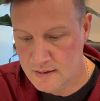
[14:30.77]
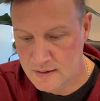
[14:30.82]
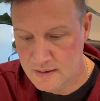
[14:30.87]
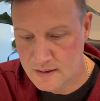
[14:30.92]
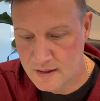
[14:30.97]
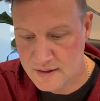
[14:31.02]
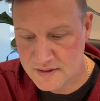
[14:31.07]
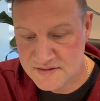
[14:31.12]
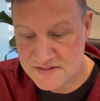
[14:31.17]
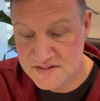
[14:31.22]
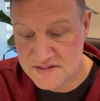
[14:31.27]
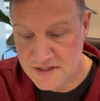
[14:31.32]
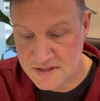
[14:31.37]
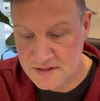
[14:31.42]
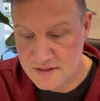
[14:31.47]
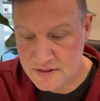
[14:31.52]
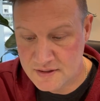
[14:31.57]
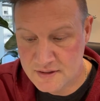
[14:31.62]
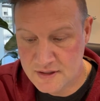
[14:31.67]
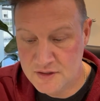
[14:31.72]

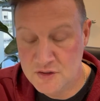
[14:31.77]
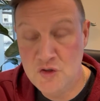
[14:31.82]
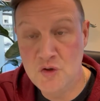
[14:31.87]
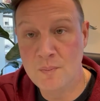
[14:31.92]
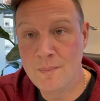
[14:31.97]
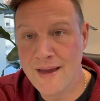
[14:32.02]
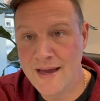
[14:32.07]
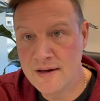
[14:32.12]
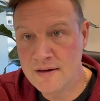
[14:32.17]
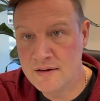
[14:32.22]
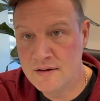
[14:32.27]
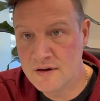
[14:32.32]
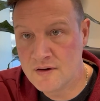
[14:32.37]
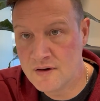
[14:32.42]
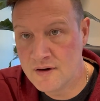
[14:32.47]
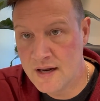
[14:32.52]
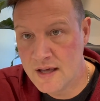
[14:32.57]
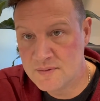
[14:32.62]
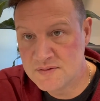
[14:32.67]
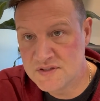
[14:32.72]
Cigna and Humana are
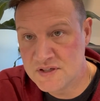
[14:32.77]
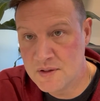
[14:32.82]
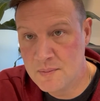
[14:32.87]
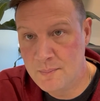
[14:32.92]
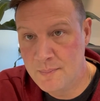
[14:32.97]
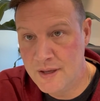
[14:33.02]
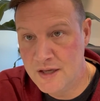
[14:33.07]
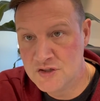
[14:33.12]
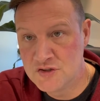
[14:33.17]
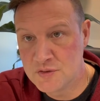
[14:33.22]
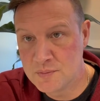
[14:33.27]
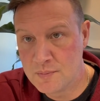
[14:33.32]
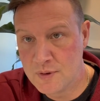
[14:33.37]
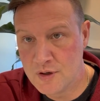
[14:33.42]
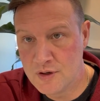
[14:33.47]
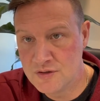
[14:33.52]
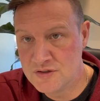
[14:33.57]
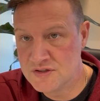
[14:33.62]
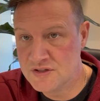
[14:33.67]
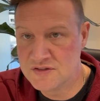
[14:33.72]
announcing a major
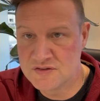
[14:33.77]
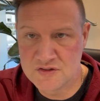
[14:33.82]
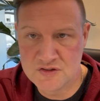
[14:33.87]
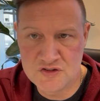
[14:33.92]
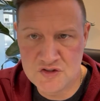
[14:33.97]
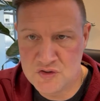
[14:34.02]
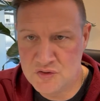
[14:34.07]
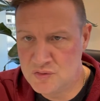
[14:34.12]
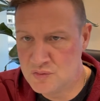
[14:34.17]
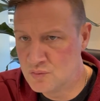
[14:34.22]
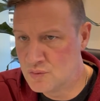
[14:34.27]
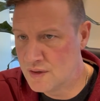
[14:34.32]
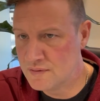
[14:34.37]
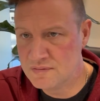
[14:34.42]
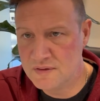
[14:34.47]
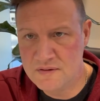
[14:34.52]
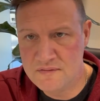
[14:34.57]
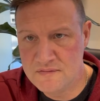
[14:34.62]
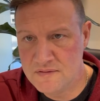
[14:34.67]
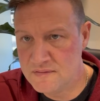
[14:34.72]
merge. These are 2
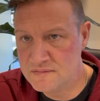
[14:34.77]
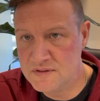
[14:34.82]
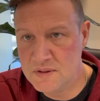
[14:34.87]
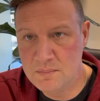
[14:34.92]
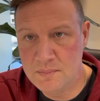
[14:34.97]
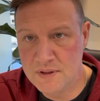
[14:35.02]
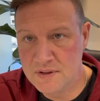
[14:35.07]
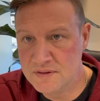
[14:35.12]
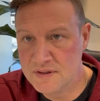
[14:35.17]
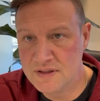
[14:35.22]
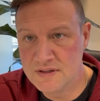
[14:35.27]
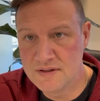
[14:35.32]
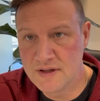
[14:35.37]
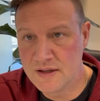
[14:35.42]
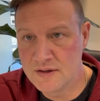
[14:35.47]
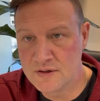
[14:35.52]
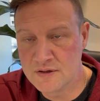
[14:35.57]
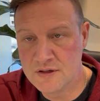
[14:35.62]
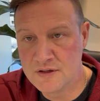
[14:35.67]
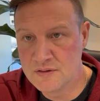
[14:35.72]
roughly $50 billion
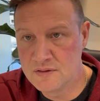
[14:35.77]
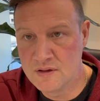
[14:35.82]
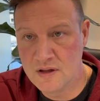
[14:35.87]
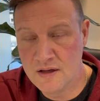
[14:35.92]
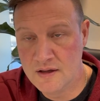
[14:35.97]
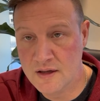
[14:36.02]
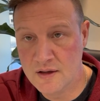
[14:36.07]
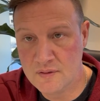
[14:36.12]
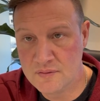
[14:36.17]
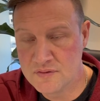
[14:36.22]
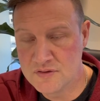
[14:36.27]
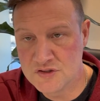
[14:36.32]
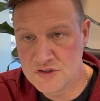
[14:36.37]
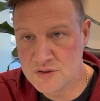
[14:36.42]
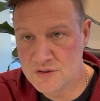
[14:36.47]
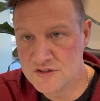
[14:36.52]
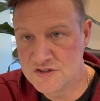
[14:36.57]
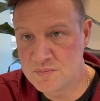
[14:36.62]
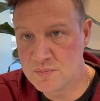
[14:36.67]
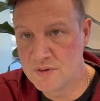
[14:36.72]
health
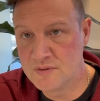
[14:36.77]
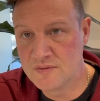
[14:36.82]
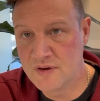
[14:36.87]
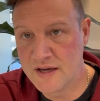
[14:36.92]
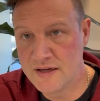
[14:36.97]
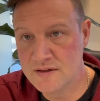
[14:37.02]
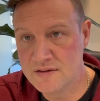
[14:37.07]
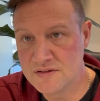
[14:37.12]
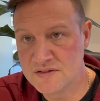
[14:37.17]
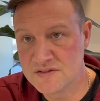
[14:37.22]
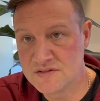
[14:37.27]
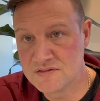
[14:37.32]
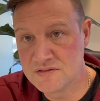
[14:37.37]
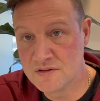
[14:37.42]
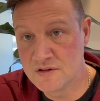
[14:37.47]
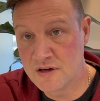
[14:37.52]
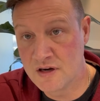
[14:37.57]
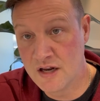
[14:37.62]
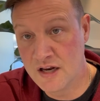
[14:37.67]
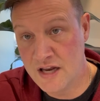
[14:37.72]
insurance providers.
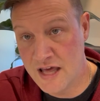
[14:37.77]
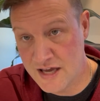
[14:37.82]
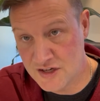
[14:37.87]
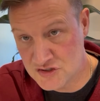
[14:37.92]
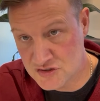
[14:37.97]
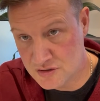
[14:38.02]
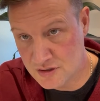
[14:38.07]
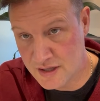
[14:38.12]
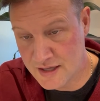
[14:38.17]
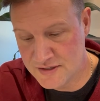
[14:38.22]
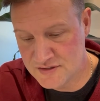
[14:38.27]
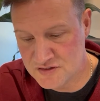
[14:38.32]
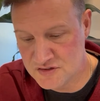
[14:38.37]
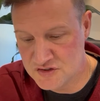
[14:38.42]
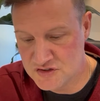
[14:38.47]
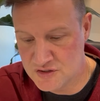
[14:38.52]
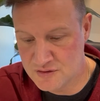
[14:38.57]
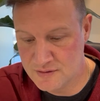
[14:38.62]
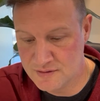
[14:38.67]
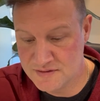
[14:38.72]
They're going to nationalize
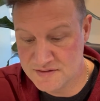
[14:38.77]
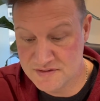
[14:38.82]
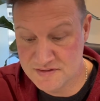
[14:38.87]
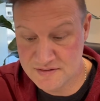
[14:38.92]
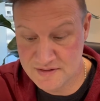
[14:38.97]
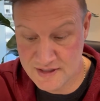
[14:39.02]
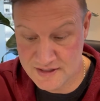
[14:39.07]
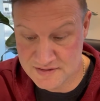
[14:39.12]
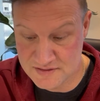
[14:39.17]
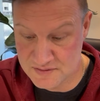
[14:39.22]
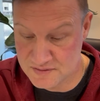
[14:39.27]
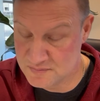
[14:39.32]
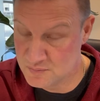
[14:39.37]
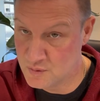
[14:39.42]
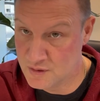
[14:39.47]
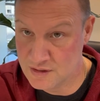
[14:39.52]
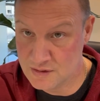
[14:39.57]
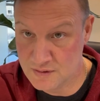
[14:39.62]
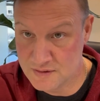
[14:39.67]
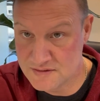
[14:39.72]
insurance. That's
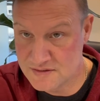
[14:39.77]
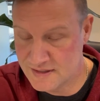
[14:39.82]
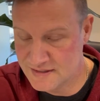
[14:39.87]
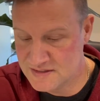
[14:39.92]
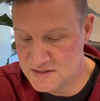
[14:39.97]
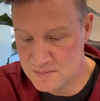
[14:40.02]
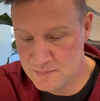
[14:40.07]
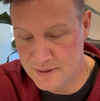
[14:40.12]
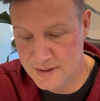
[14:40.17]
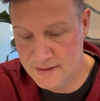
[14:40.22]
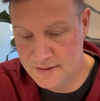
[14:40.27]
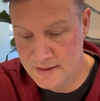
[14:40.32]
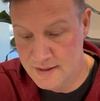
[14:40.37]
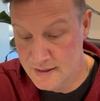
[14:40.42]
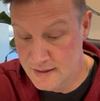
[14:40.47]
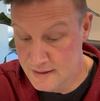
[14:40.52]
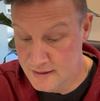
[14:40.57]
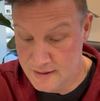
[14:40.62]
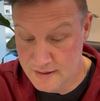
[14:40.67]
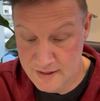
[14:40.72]
what it looks like to me.
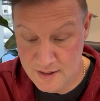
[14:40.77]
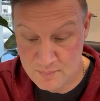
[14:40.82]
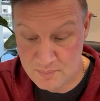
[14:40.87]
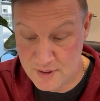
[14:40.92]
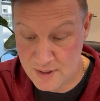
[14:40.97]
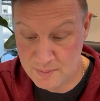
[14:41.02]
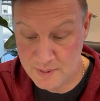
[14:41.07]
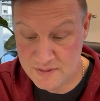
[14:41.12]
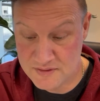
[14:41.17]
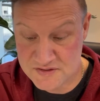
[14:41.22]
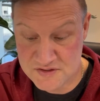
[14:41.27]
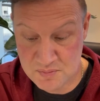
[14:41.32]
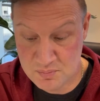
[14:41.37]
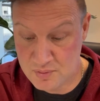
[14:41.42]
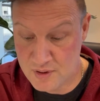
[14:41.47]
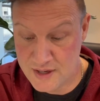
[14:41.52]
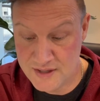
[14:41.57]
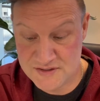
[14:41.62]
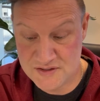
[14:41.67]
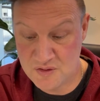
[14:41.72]
And probably the
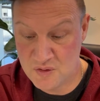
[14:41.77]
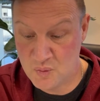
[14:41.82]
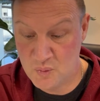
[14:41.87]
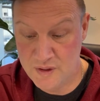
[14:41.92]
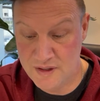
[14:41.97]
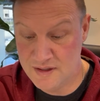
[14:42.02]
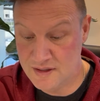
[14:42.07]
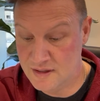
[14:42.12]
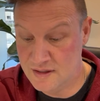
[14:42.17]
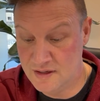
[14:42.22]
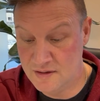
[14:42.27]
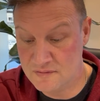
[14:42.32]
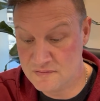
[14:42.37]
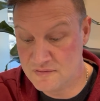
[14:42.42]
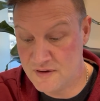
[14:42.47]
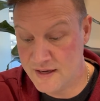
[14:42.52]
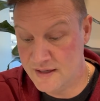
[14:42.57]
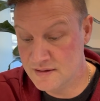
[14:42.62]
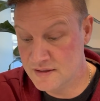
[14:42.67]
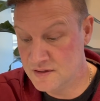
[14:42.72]
surprise of the week, in a
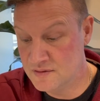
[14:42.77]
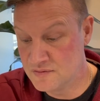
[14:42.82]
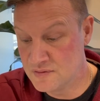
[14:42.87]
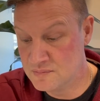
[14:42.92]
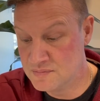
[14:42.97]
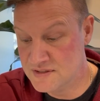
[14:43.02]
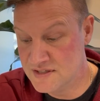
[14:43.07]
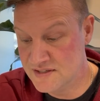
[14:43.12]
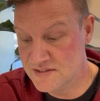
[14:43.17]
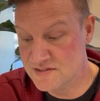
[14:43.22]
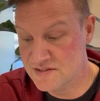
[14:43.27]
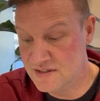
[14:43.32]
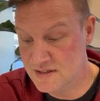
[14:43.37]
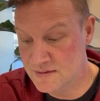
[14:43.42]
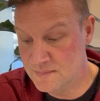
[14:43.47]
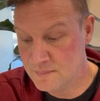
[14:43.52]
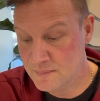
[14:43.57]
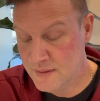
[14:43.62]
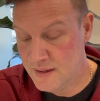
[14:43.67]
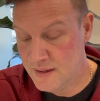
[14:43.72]
filing from
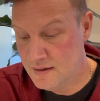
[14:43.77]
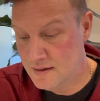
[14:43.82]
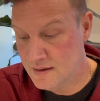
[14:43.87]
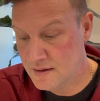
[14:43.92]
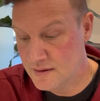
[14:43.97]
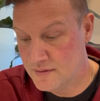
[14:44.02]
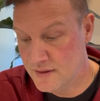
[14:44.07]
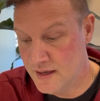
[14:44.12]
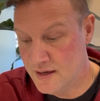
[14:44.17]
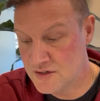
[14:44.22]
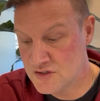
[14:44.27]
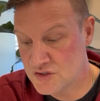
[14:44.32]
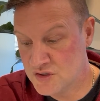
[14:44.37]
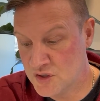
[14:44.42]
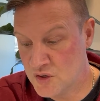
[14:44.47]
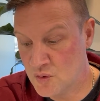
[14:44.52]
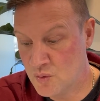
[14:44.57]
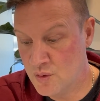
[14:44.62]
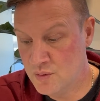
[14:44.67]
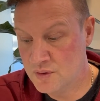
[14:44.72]
Disney, they actually
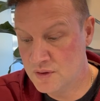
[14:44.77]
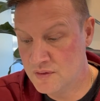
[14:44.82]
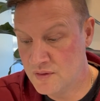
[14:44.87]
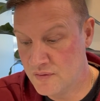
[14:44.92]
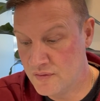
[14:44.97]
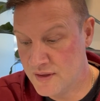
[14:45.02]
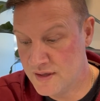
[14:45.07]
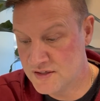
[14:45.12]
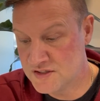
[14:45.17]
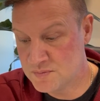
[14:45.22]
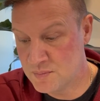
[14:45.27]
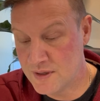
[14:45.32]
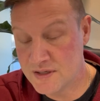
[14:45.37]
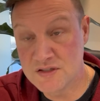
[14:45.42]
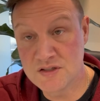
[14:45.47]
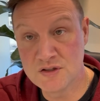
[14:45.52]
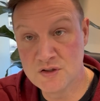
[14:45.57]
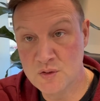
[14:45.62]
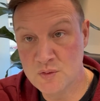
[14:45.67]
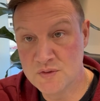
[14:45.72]
quoted that they expect
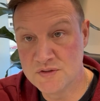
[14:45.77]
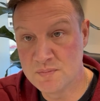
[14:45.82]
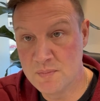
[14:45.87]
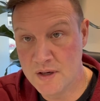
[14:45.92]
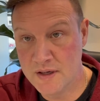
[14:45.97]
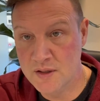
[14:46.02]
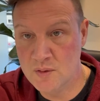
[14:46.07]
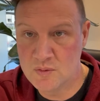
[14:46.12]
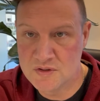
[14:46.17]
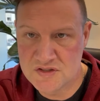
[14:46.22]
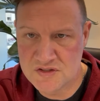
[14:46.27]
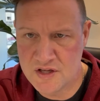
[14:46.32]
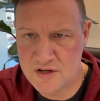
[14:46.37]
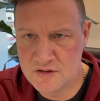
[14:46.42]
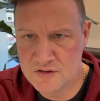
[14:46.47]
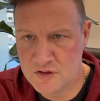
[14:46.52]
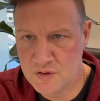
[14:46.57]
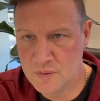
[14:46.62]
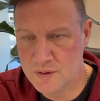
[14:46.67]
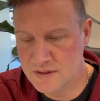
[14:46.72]
to lose money, which they
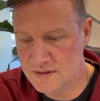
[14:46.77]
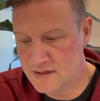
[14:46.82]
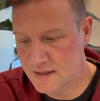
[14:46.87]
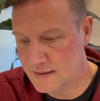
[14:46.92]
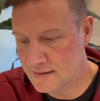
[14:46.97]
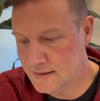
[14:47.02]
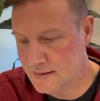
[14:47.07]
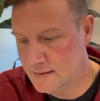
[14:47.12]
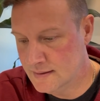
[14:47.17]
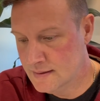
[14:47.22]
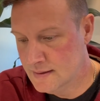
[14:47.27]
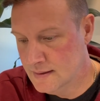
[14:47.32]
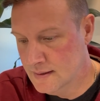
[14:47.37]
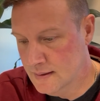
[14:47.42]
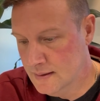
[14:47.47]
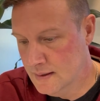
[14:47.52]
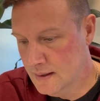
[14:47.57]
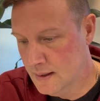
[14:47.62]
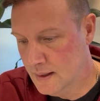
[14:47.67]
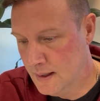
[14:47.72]
are doing daily,
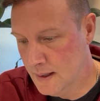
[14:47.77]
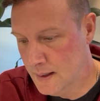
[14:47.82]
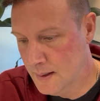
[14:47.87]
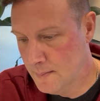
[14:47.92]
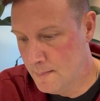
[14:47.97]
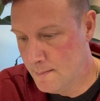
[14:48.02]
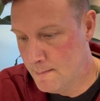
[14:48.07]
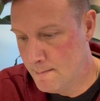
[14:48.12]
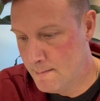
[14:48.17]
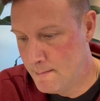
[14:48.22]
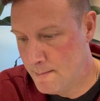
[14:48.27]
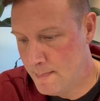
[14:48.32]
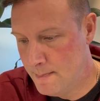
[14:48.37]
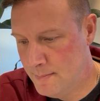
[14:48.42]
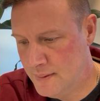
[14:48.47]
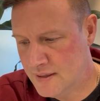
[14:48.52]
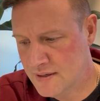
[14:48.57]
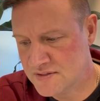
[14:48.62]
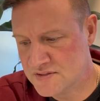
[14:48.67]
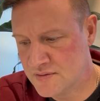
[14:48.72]

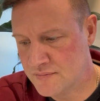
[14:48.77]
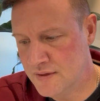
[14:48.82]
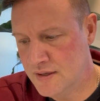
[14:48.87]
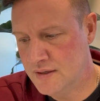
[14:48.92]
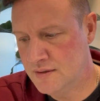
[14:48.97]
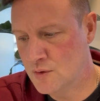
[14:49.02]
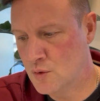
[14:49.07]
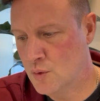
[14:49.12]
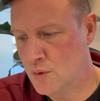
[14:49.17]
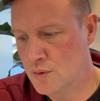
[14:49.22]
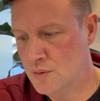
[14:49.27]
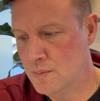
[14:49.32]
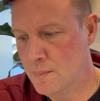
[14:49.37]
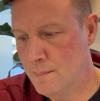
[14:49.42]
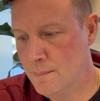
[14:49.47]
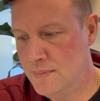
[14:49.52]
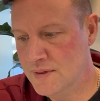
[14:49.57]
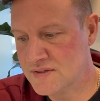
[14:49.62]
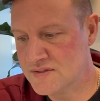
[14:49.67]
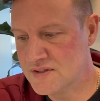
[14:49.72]
because of a, quote,
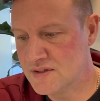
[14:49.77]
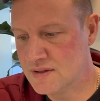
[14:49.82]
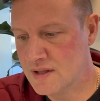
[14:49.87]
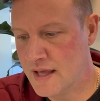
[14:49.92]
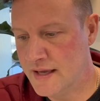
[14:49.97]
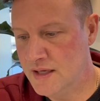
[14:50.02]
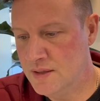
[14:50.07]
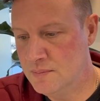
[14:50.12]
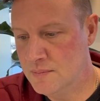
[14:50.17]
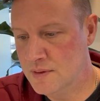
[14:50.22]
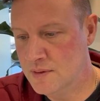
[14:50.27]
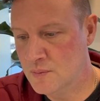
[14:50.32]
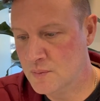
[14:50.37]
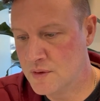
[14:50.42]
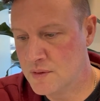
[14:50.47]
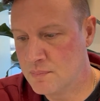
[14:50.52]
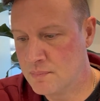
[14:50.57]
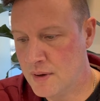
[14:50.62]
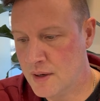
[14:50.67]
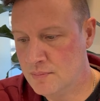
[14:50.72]
misalignment
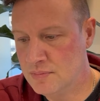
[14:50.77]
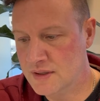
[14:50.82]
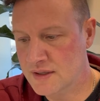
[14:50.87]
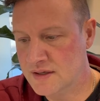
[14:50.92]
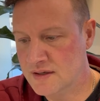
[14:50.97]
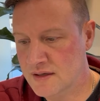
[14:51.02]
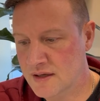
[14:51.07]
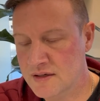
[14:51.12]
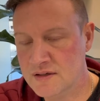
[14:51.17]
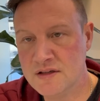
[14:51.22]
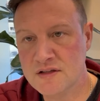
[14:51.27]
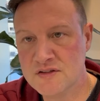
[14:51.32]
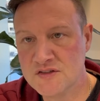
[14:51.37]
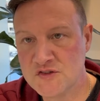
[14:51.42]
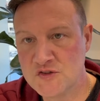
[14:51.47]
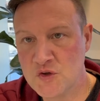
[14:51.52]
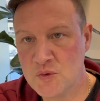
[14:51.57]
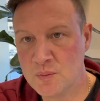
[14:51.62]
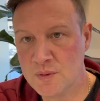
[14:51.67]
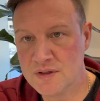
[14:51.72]
with public and
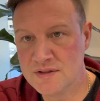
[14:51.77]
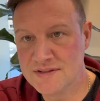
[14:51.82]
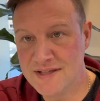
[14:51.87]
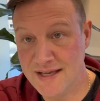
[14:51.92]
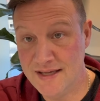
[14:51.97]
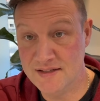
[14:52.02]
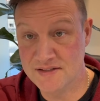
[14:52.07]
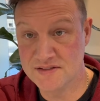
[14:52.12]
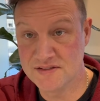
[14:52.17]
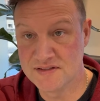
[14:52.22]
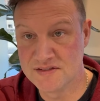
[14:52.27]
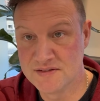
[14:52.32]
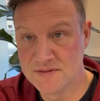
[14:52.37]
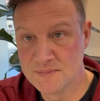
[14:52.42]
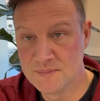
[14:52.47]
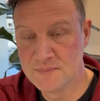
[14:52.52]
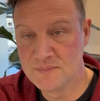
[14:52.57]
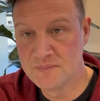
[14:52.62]
consumer tastes.